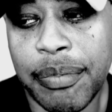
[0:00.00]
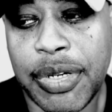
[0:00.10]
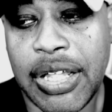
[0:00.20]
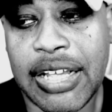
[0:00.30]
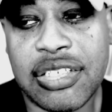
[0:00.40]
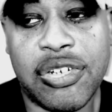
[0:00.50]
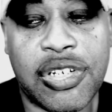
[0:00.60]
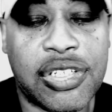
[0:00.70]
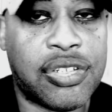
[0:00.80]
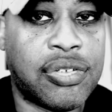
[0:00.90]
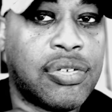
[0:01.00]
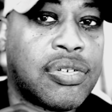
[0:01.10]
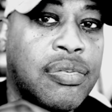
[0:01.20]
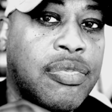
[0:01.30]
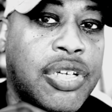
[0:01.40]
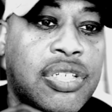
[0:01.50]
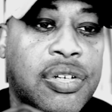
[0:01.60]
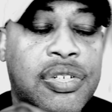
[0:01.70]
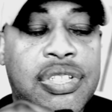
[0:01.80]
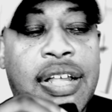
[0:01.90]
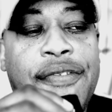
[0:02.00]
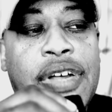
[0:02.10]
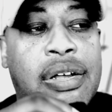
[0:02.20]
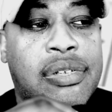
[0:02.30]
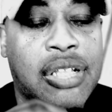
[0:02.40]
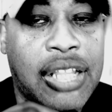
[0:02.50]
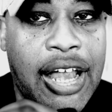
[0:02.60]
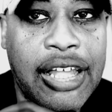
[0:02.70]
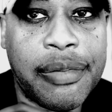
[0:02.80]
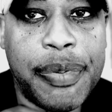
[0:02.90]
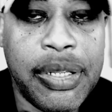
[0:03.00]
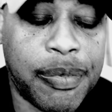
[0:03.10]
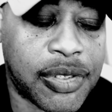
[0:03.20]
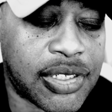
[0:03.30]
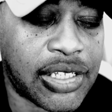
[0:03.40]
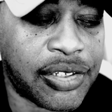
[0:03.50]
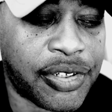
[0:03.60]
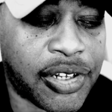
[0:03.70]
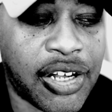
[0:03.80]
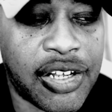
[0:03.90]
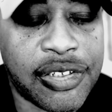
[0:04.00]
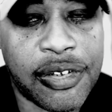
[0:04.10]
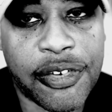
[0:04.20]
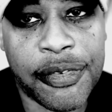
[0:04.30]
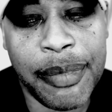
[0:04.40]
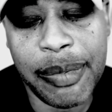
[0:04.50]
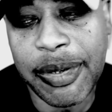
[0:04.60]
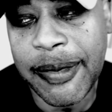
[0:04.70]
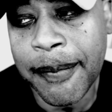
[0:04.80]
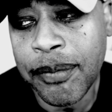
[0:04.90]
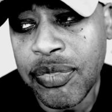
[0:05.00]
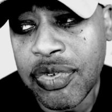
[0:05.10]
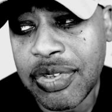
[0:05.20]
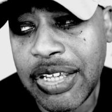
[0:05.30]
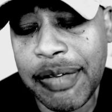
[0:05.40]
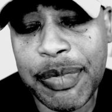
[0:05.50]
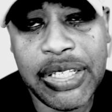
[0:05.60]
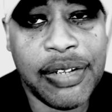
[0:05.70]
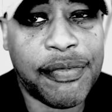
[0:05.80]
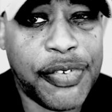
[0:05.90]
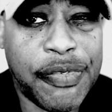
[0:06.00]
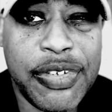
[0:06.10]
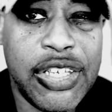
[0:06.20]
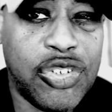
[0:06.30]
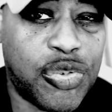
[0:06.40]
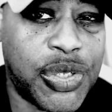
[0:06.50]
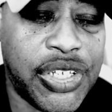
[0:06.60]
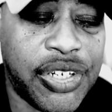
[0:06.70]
but i started to do some research and i found a lot of people selling their condos for maybe they had been in 15 20